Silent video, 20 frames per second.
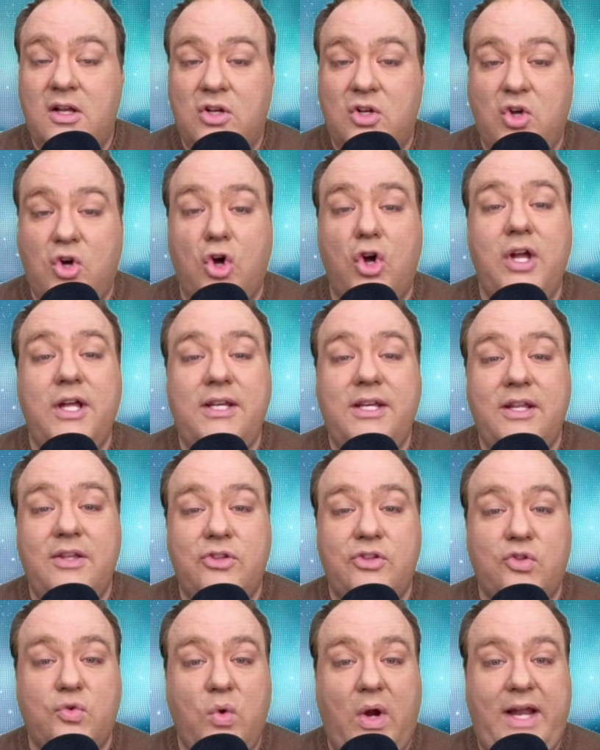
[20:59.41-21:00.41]
could
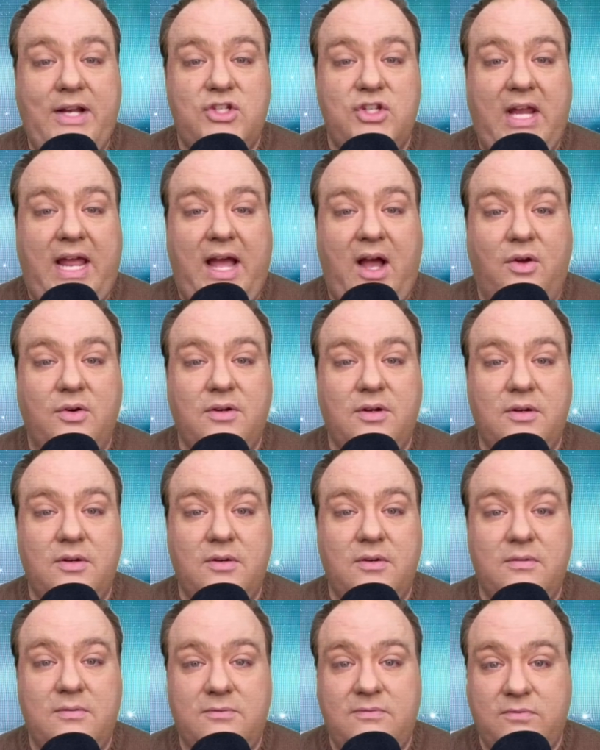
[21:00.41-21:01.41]
stretch out
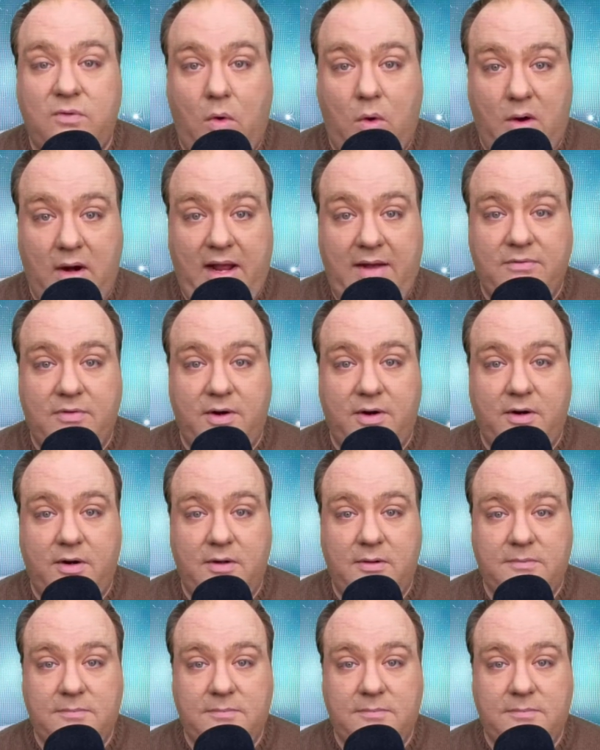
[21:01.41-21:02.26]
forever.